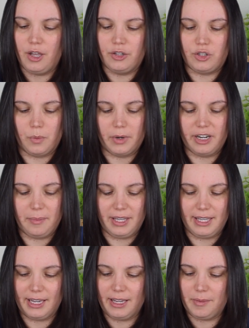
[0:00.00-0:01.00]
So we're going to
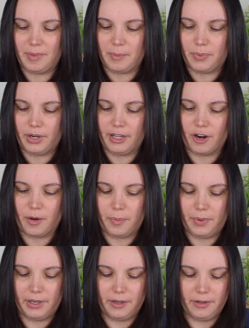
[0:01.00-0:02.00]
begin by putting our
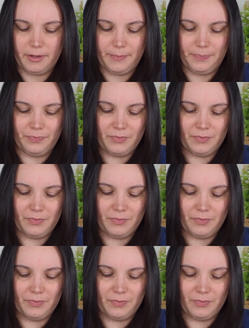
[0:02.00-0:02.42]
pill